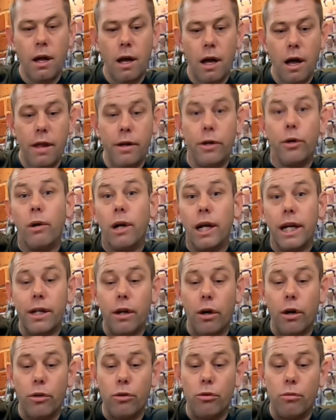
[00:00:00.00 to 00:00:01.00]
and you lean
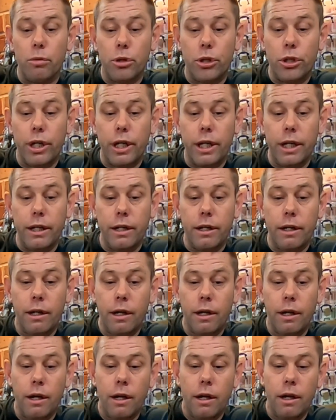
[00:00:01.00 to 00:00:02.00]
on your machine
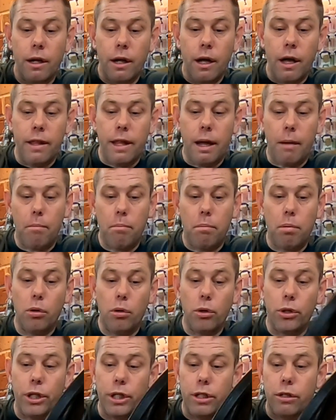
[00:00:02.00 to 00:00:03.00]
and that
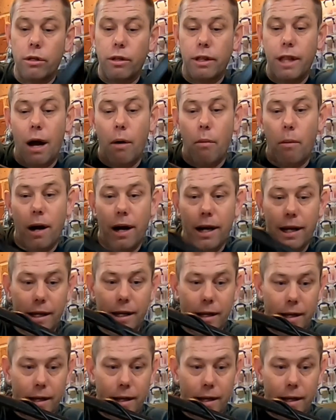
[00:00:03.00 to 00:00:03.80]
pushes that way,